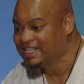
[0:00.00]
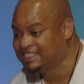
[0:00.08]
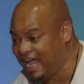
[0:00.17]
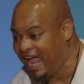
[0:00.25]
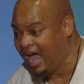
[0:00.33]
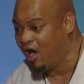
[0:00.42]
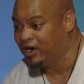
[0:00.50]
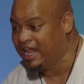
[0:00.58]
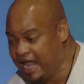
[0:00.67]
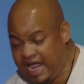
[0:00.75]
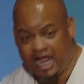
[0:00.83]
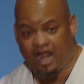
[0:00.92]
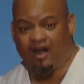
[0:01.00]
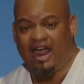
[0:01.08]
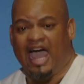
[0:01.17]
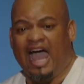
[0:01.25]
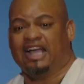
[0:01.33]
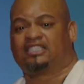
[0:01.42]
down here
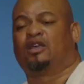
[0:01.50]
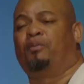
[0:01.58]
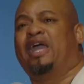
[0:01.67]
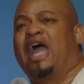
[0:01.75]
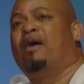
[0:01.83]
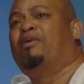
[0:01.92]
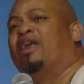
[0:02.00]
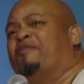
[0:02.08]
has to be able to